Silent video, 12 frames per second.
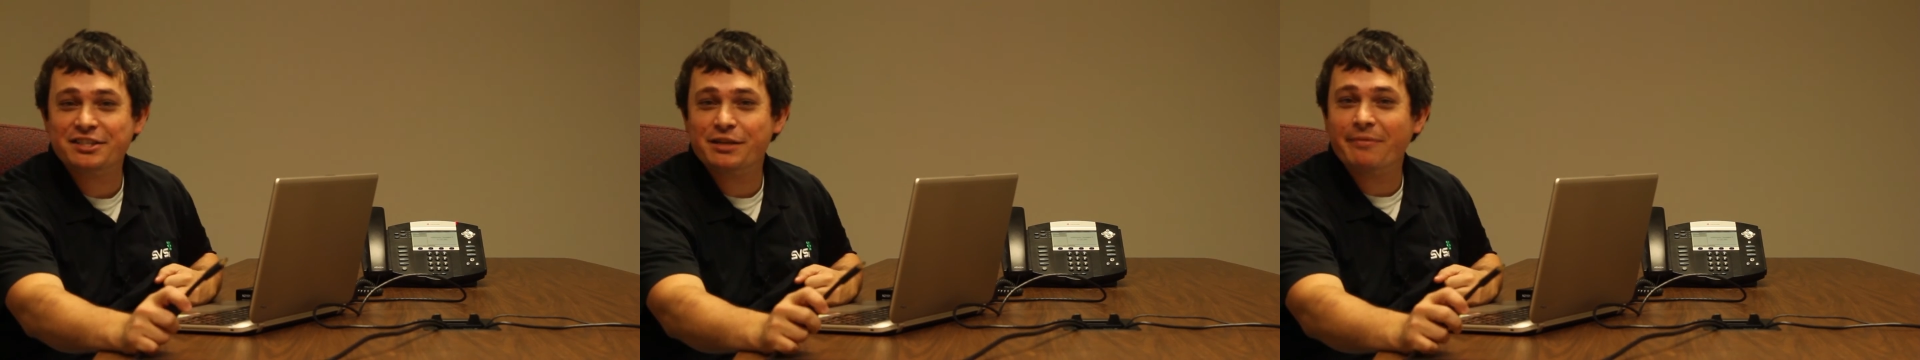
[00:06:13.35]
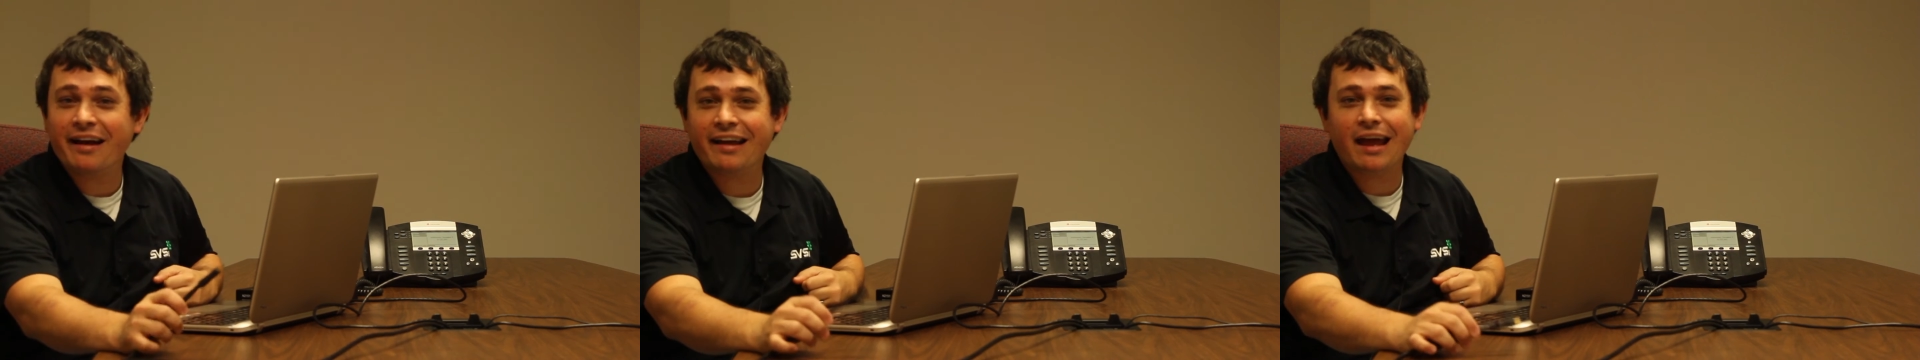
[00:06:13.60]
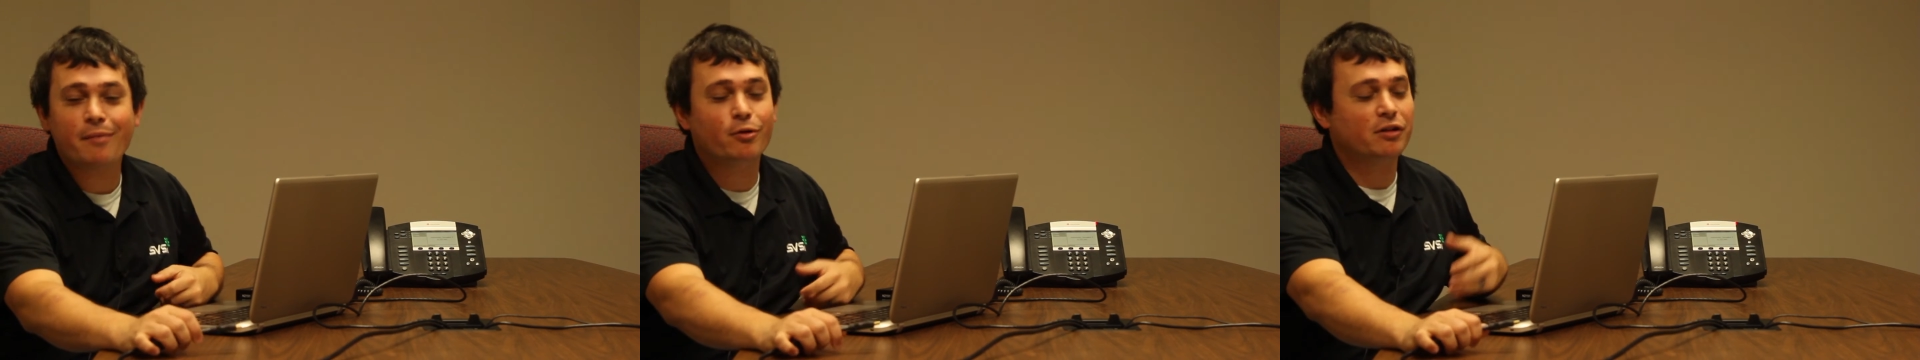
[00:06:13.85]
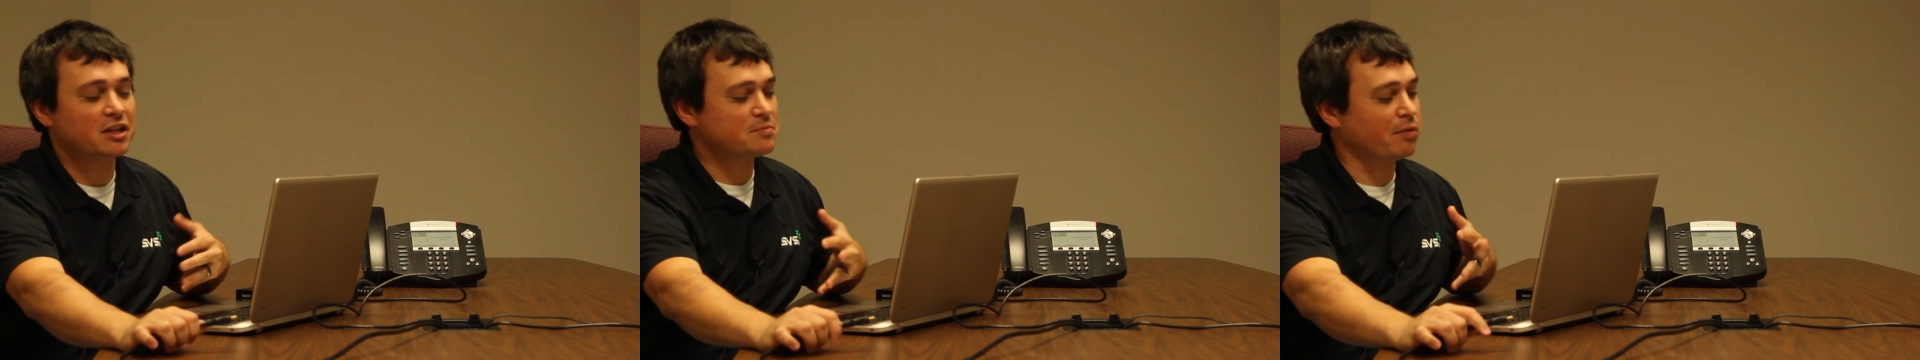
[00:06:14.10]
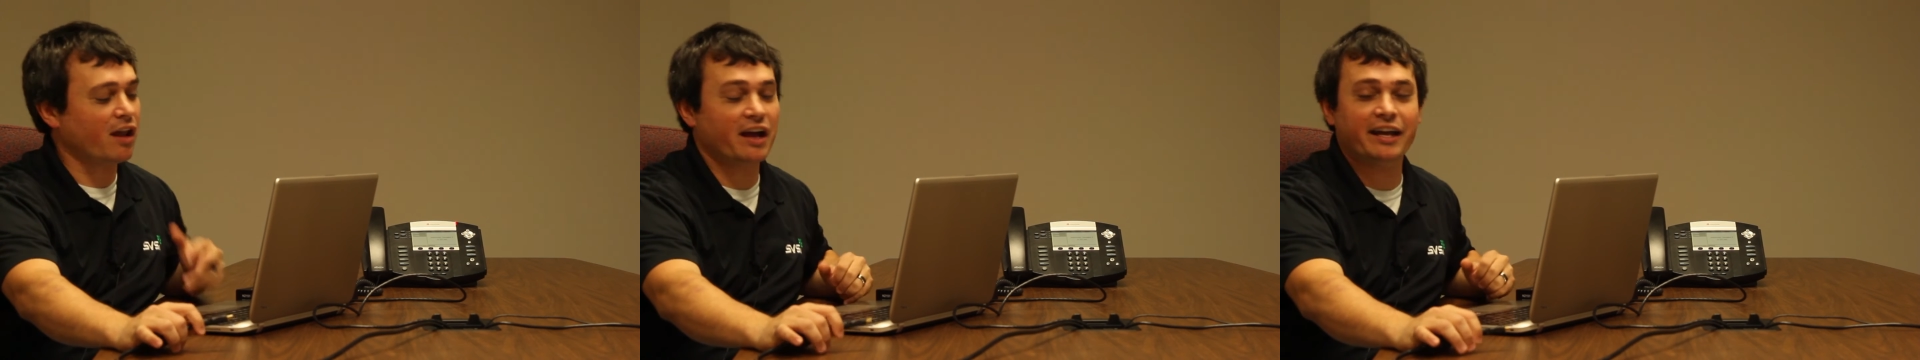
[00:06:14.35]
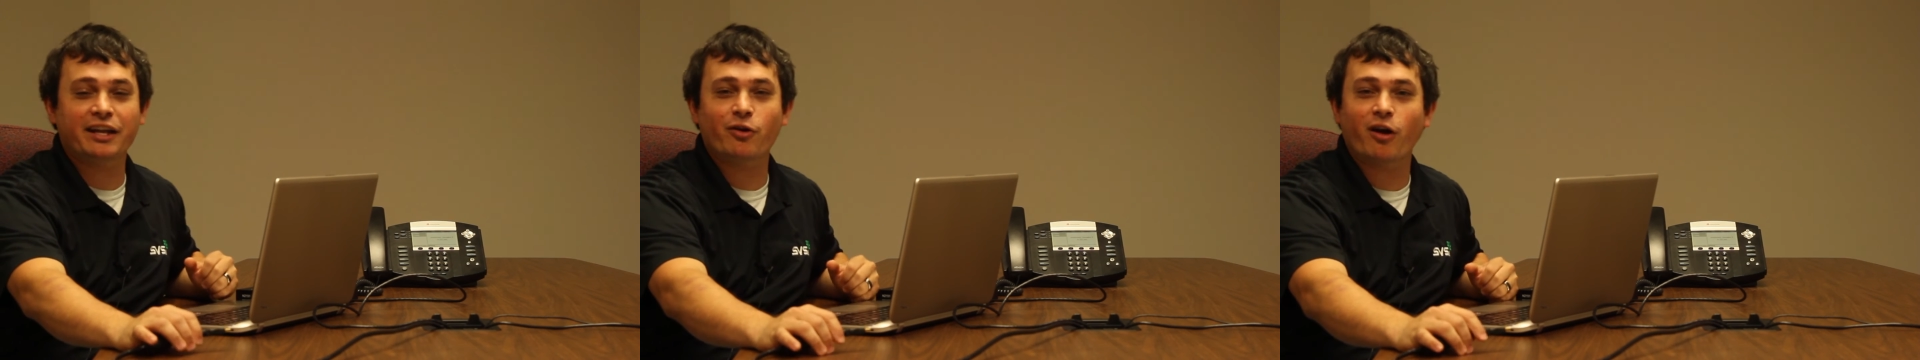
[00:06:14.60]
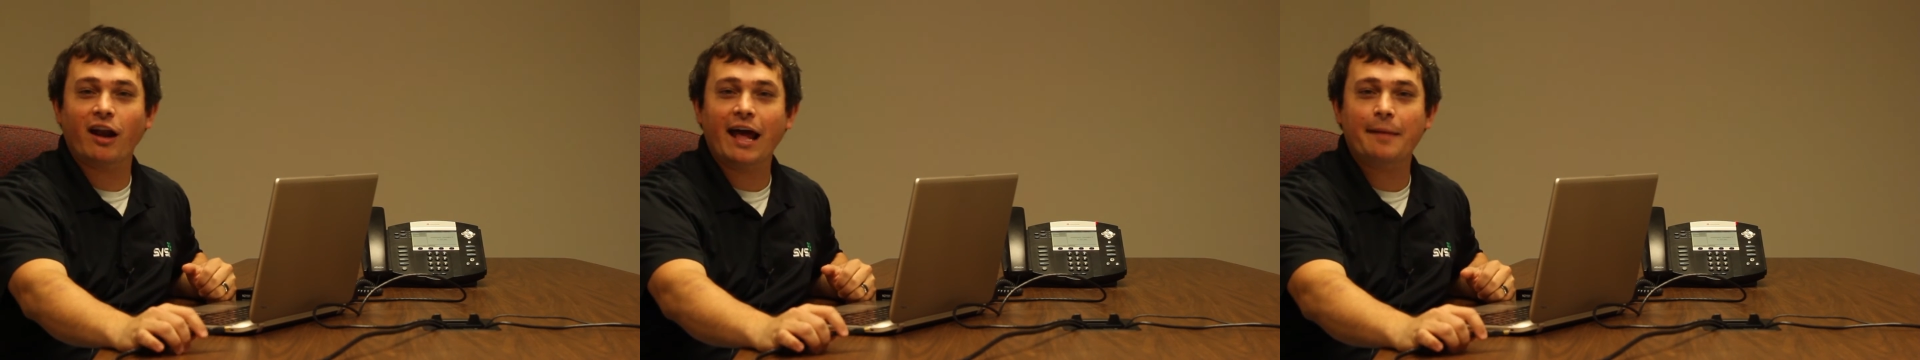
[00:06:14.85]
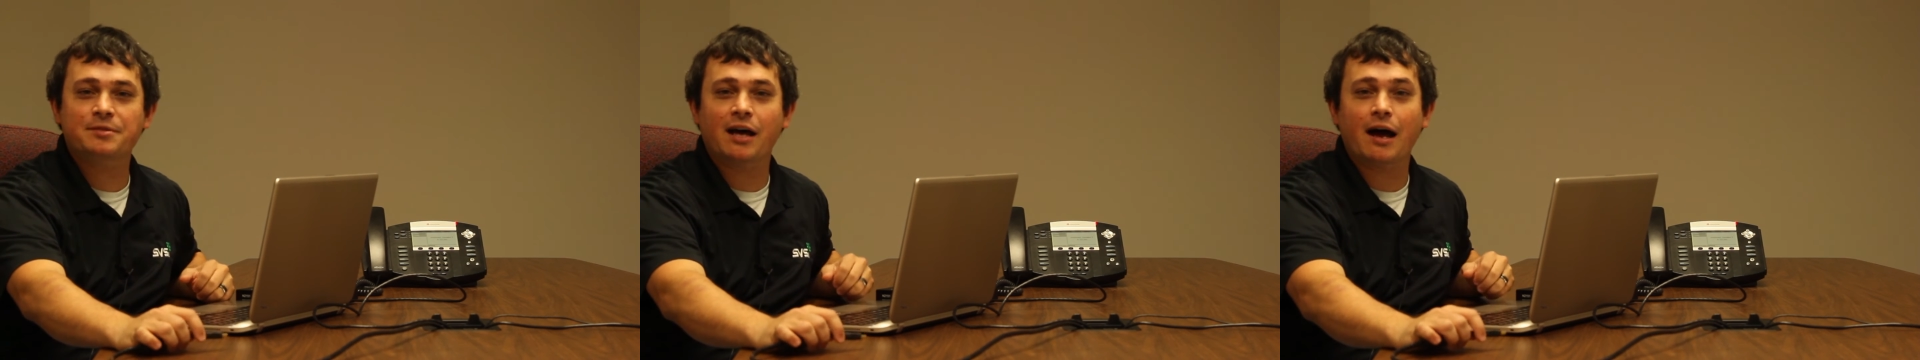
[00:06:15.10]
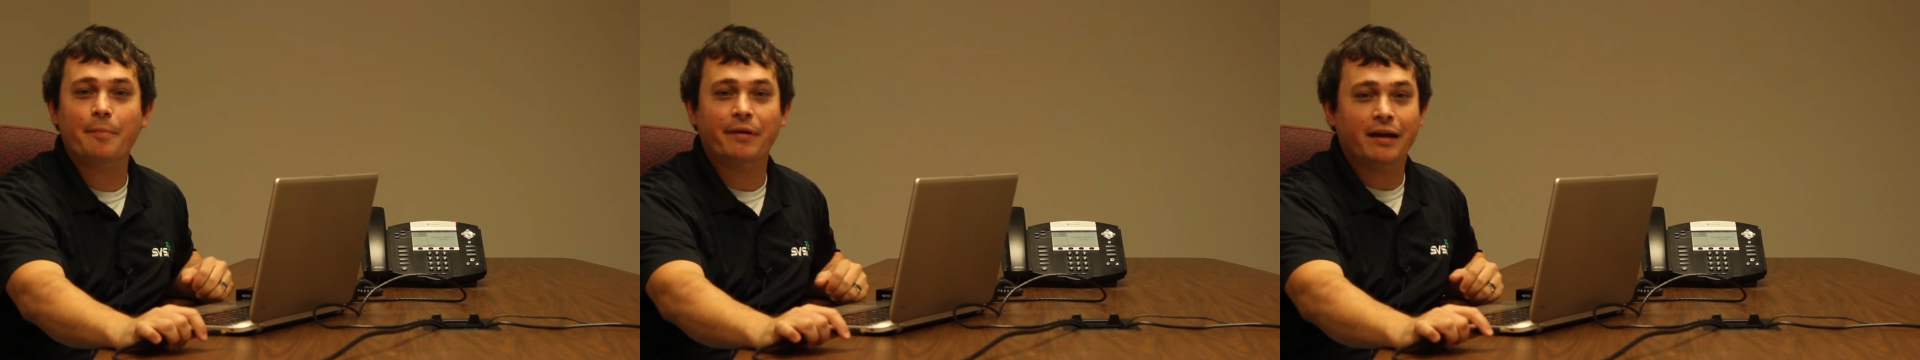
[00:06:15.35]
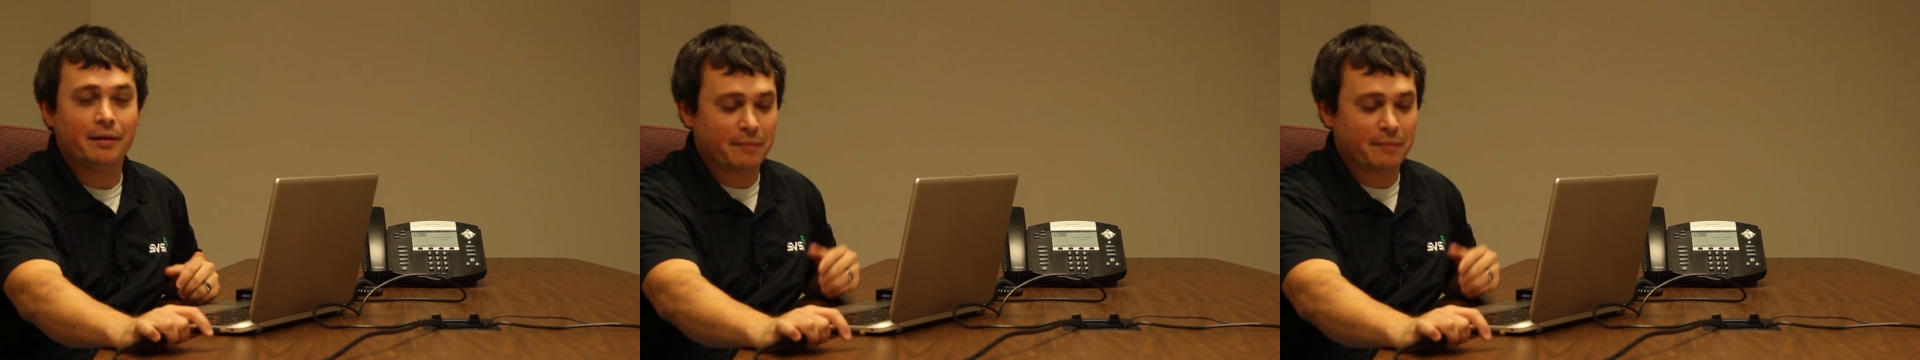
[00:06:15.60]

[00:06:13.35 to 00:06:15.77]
D M I cable, let's plug it into our laptop,